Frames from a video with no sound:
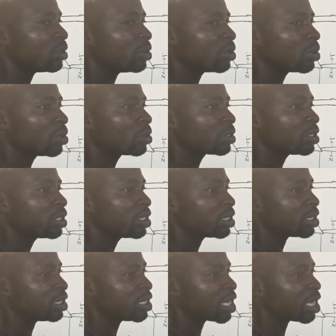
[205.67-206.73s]
Note,
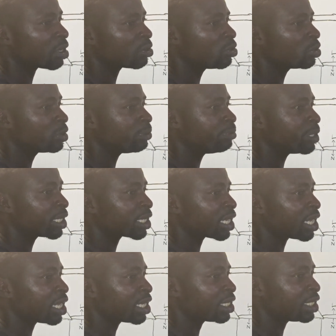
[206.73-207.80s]
there are good
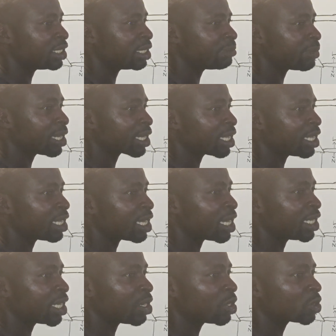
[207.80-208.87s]
breaker in the market
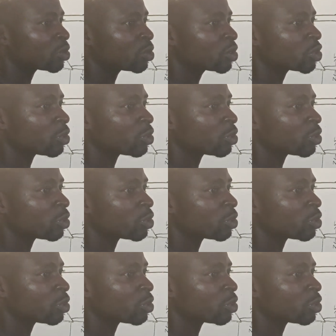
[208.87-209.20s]
and there are also